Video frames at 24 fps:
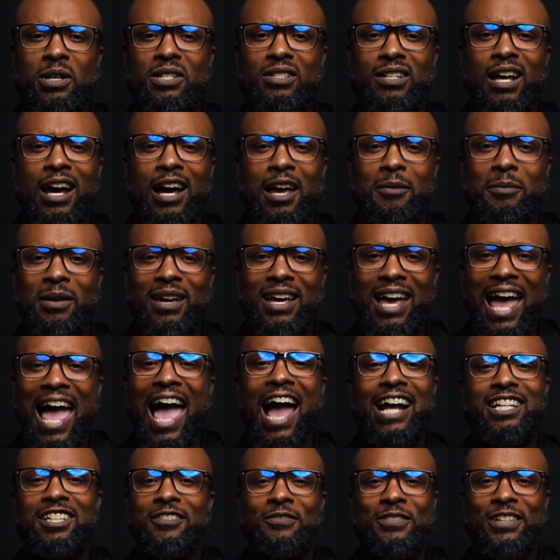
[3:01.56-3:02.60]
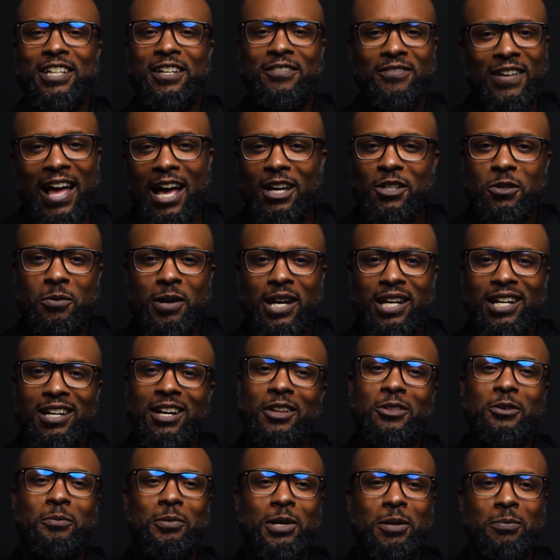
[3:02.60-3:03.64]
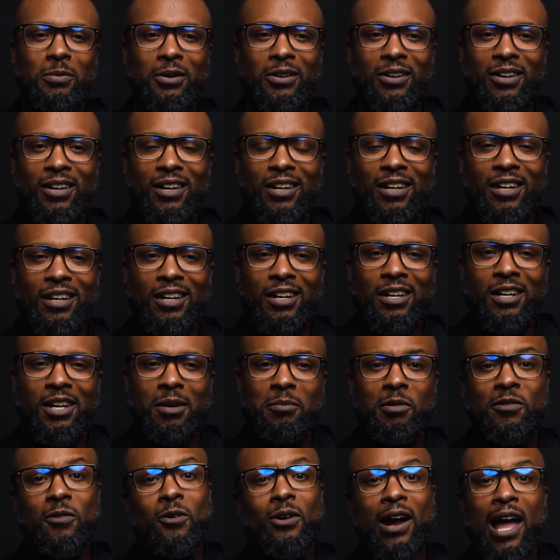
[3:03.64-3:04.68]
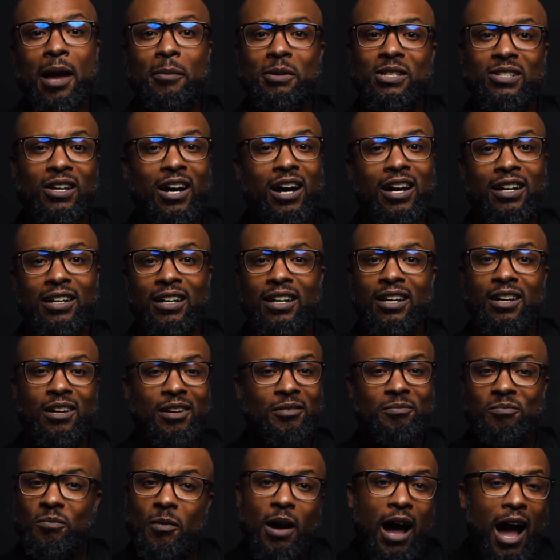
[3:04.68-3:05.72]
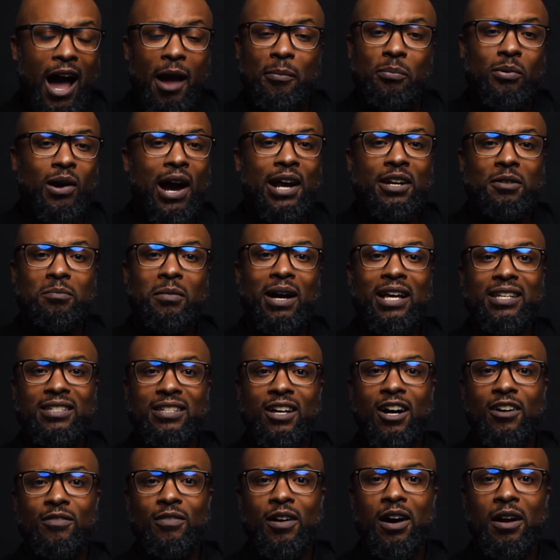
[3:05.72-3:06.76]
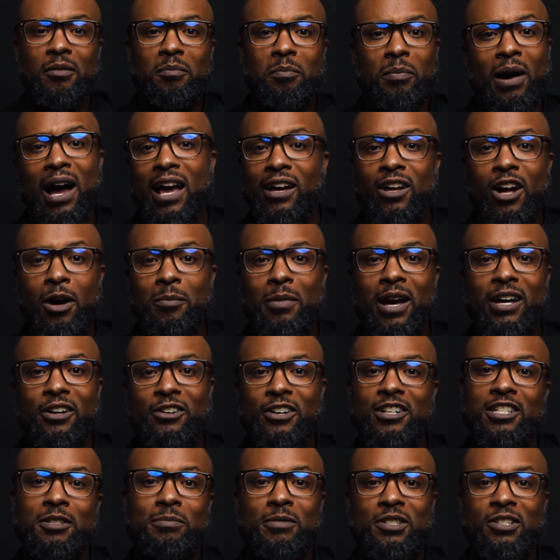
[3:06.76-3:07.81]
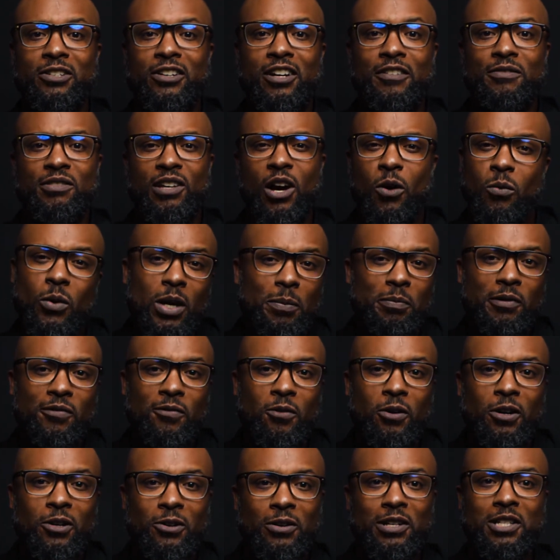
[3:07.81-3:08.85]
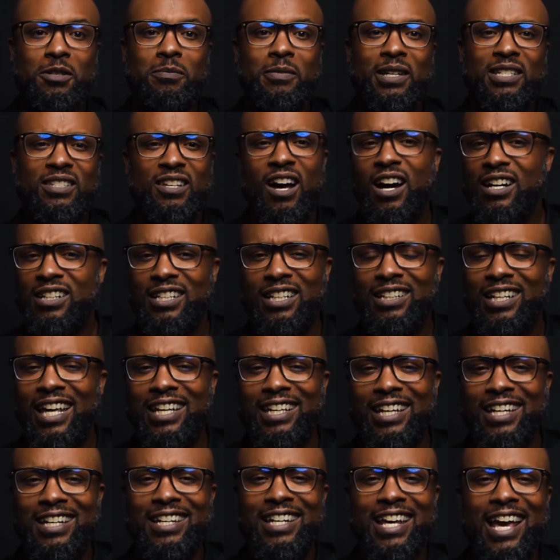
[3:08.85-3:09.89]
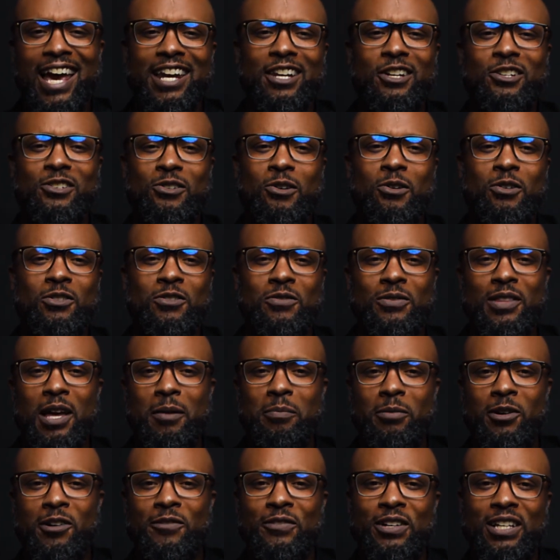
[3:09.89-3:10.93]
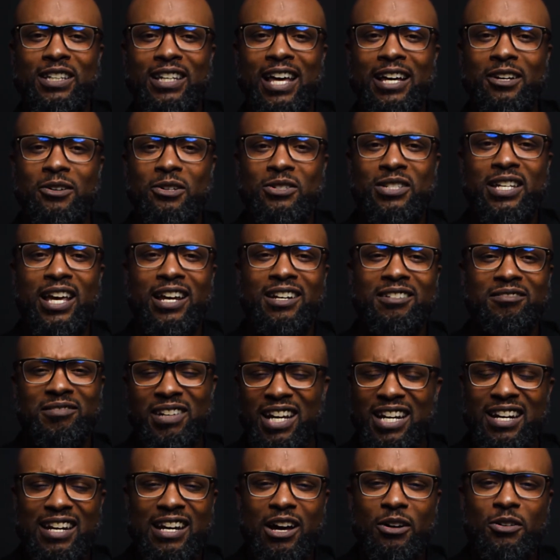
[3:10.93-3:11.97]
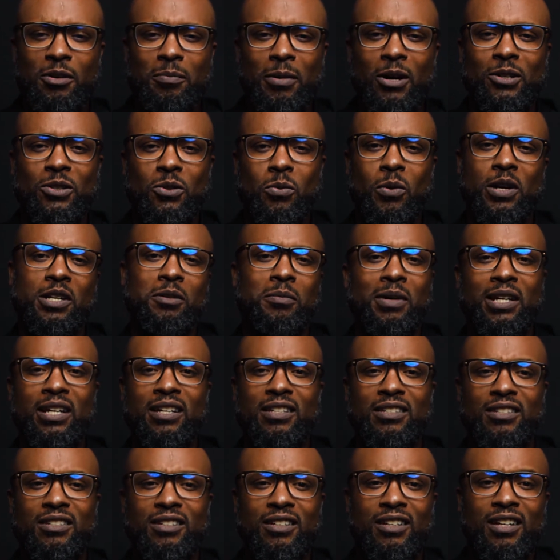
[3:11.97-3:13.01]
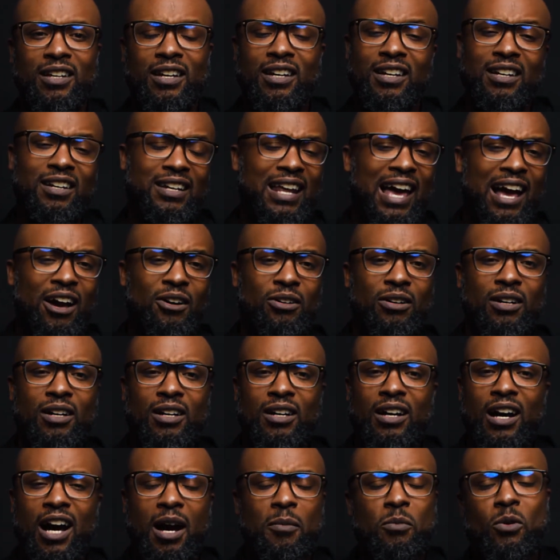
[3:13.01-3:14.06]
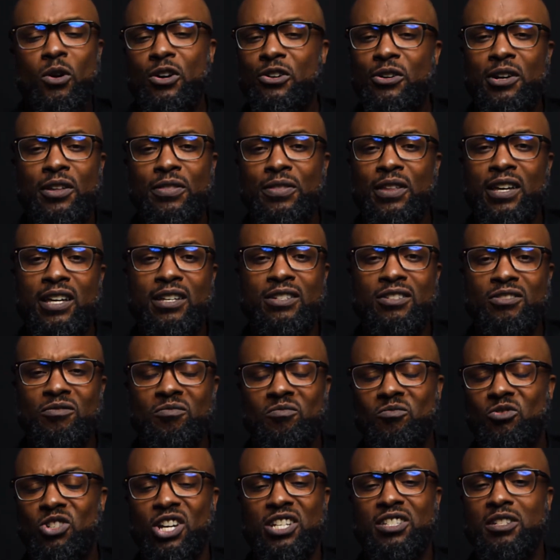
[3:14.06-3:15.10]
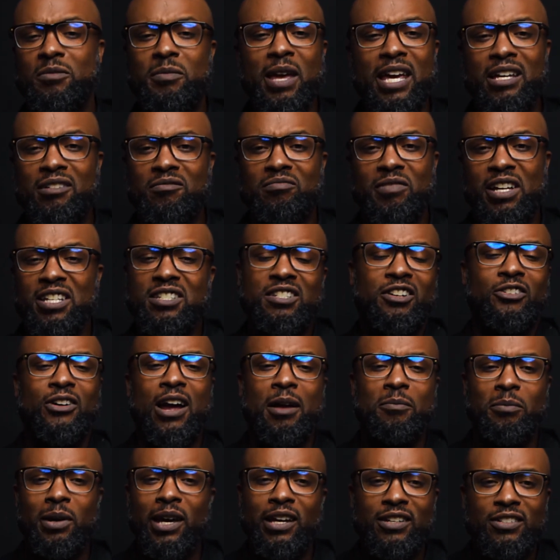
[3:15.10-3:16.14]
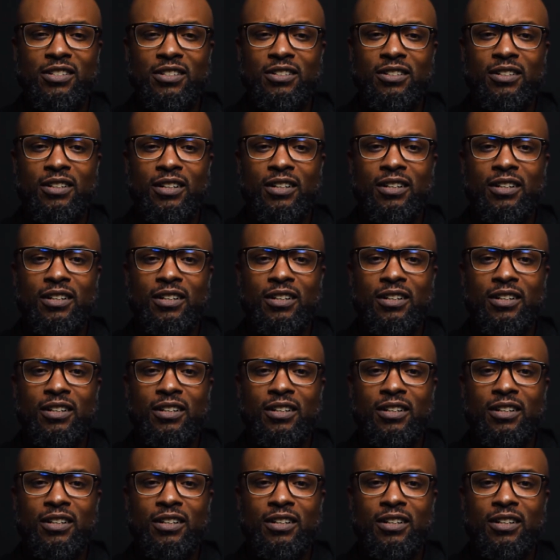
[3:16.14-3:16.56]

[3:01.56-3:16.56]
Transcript: much time actively evaluating other people? Before Amazon, I prided myself on buying all my Christmas gifts a week before Christmas, hunting like Indiana Jones for that perfect Lego set, and in and out in about 20 minutes. Now, I'm ordering things just to make Instagram pics.